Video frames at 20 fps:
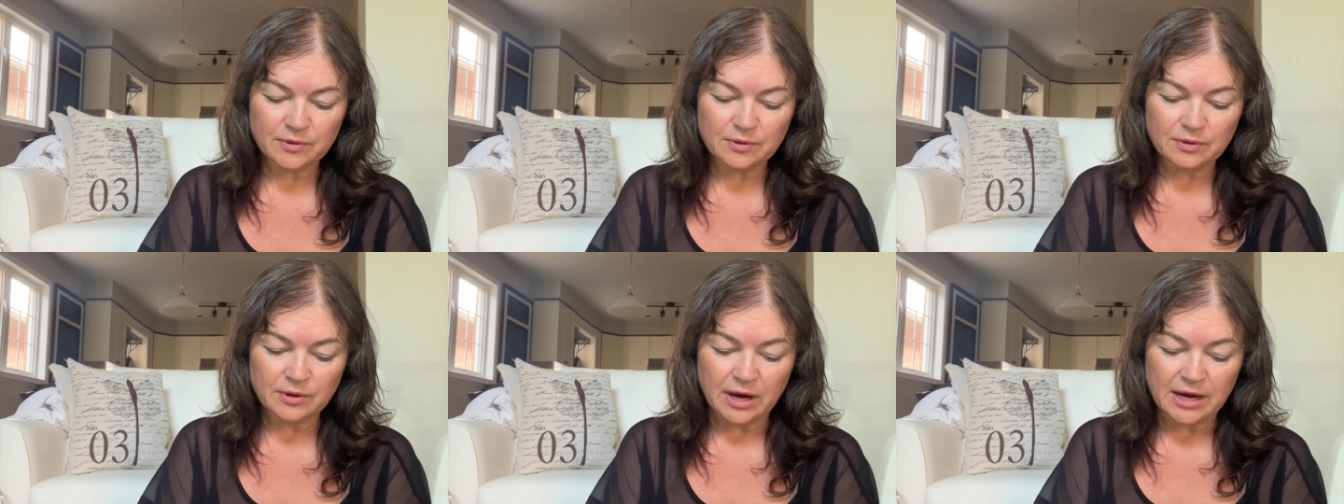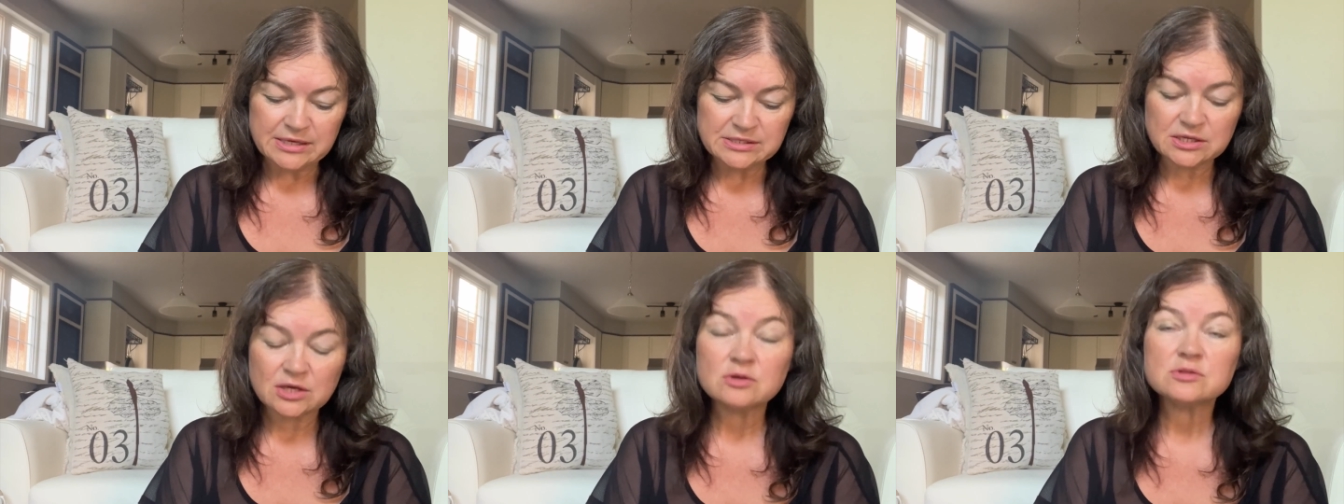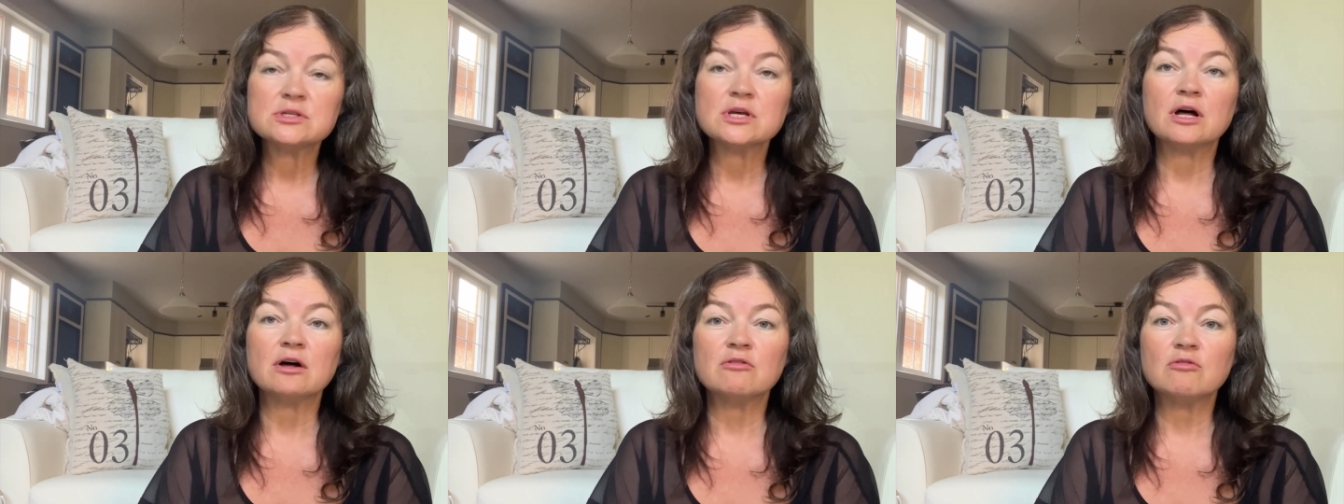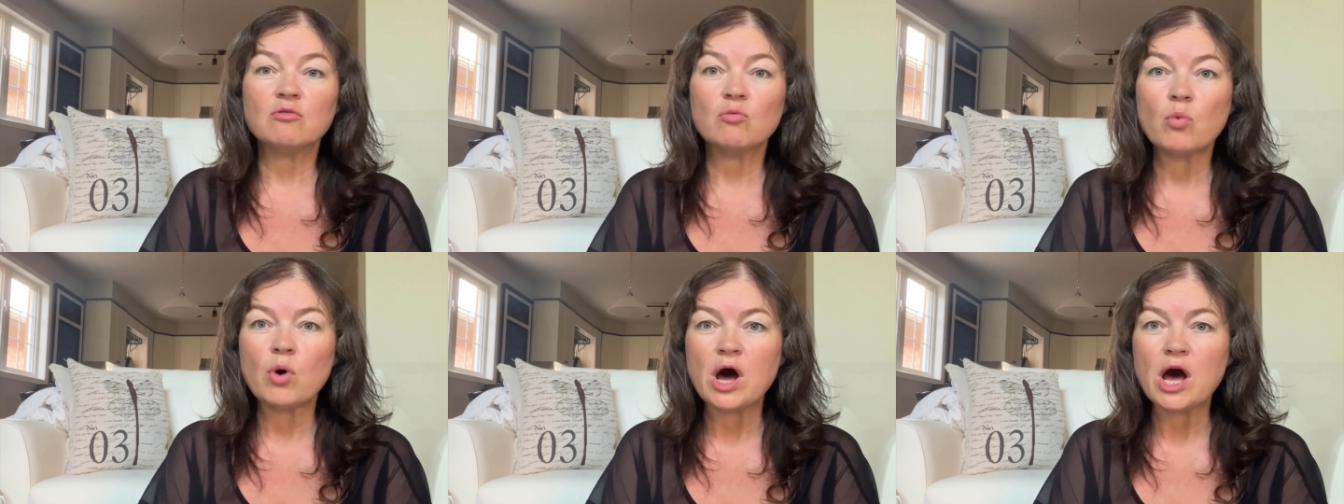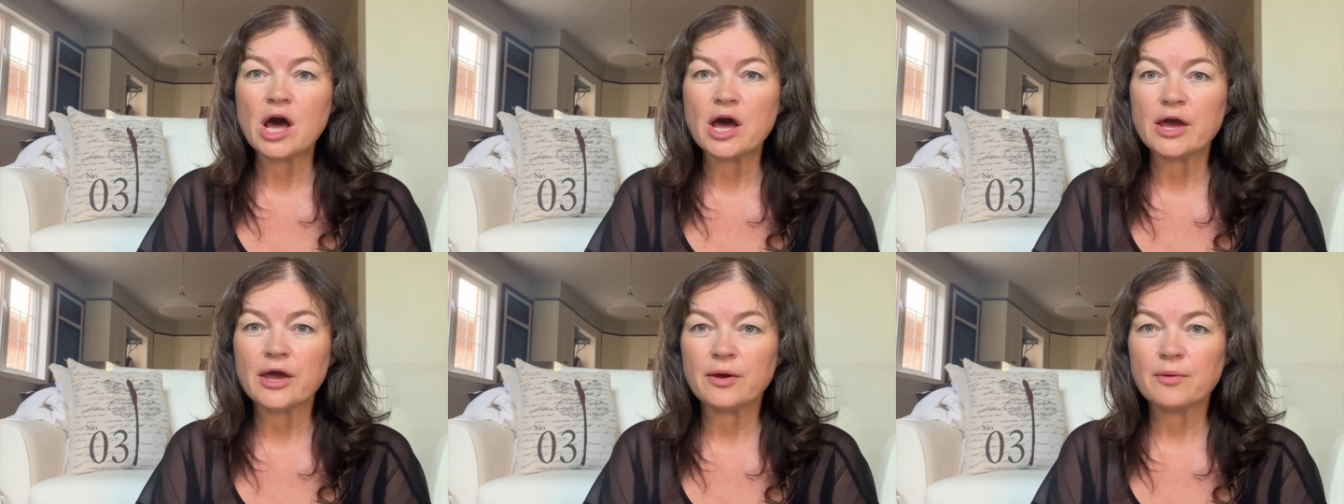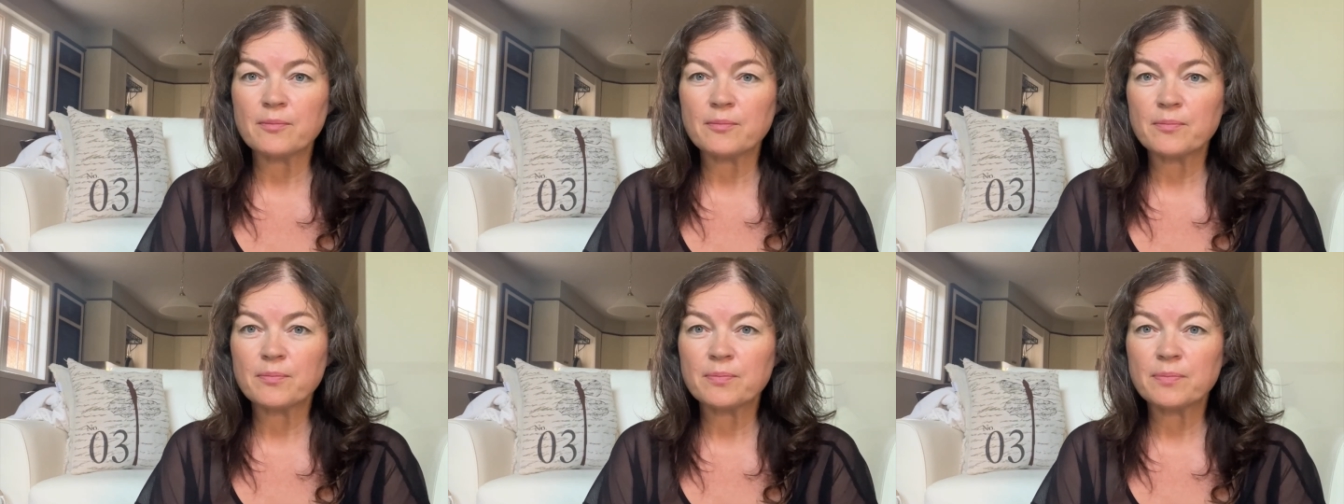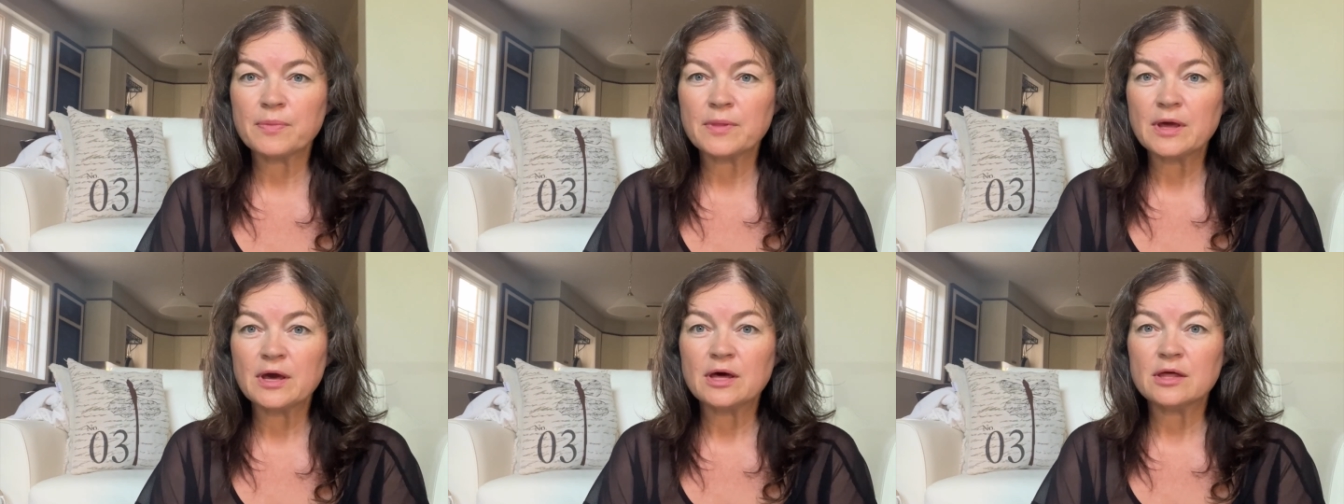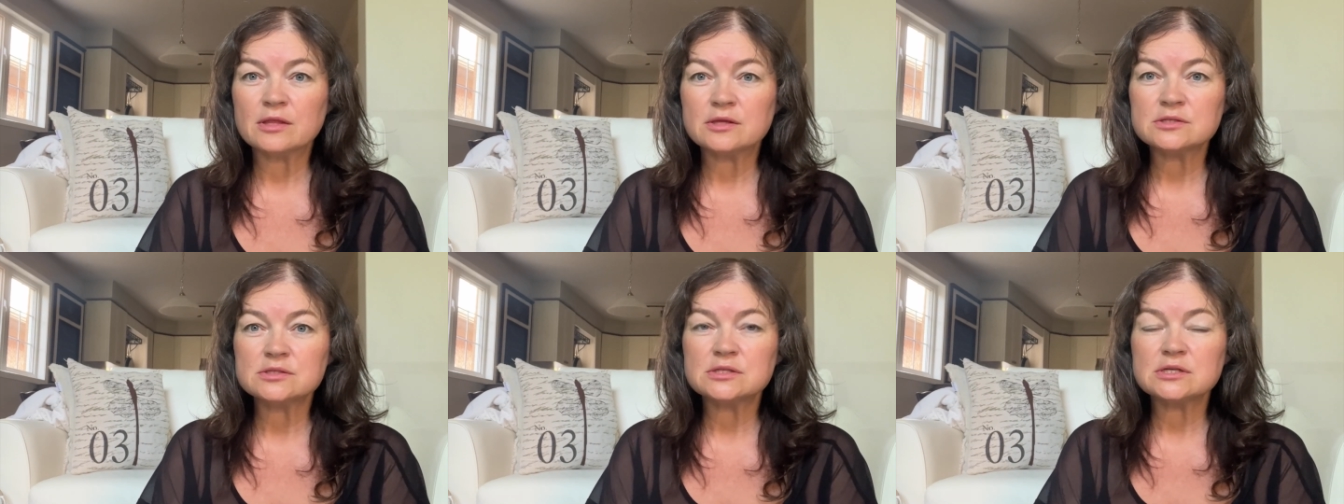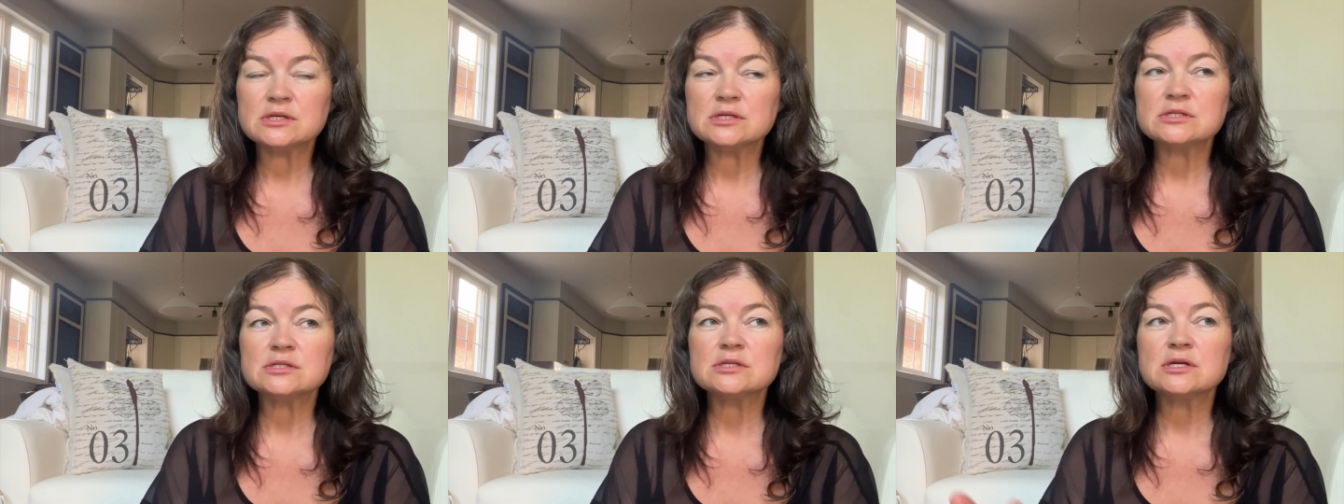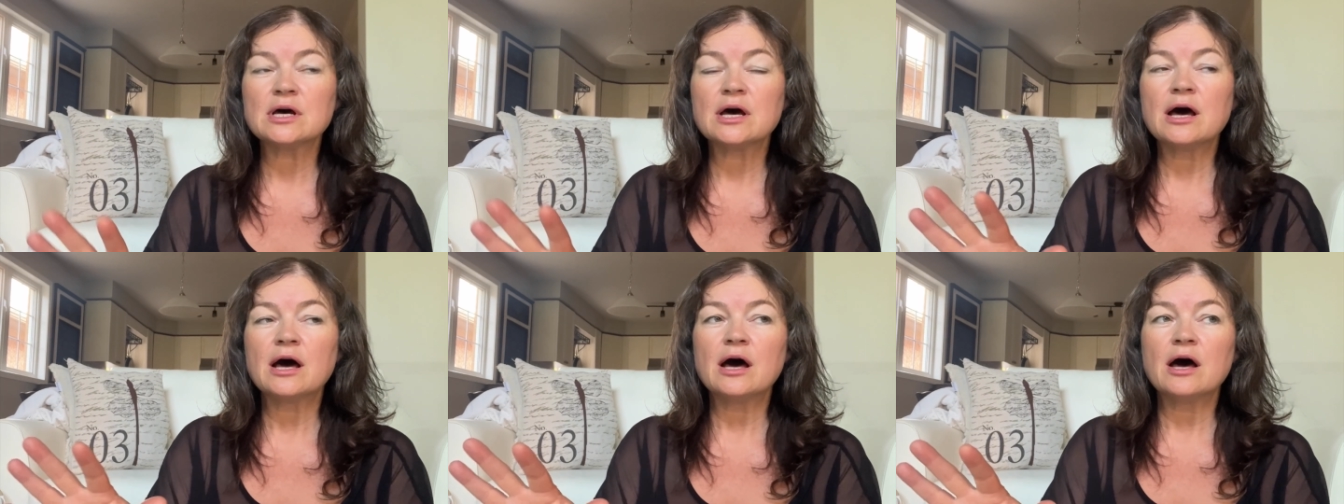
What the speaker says: ask yourself why. This is